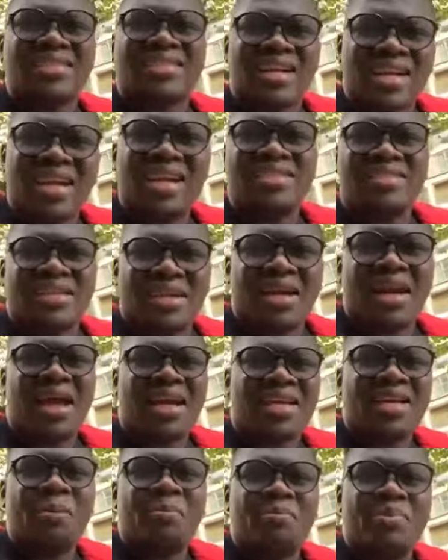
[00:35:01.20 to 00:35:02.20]
GSM
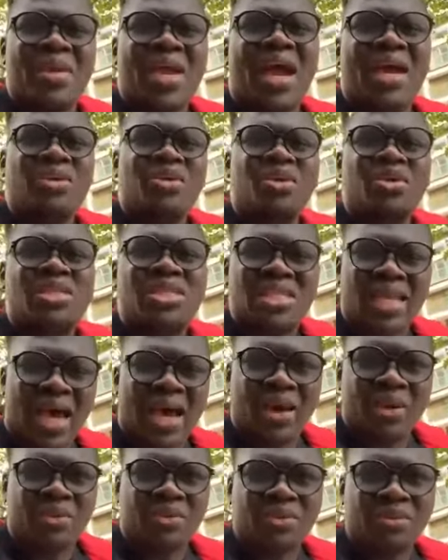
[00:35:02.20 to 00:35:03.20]
came out,
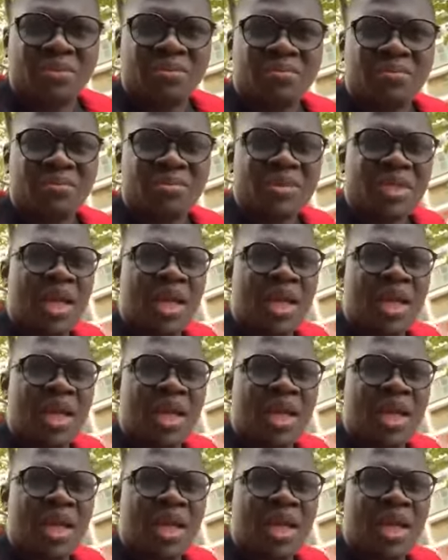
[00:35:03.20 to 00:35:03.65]
the tone you